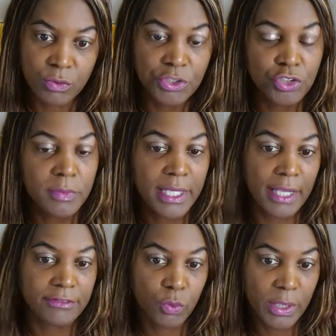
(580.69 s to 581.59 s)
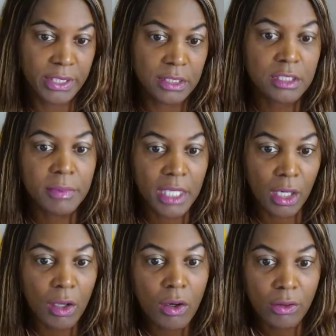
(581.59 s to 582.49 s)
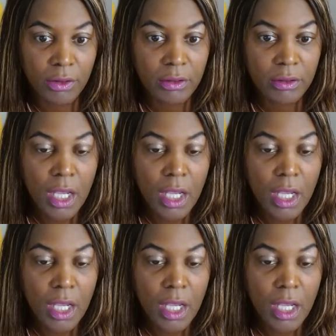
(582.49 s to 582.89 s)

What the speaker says: where you may have to wait a little bit longer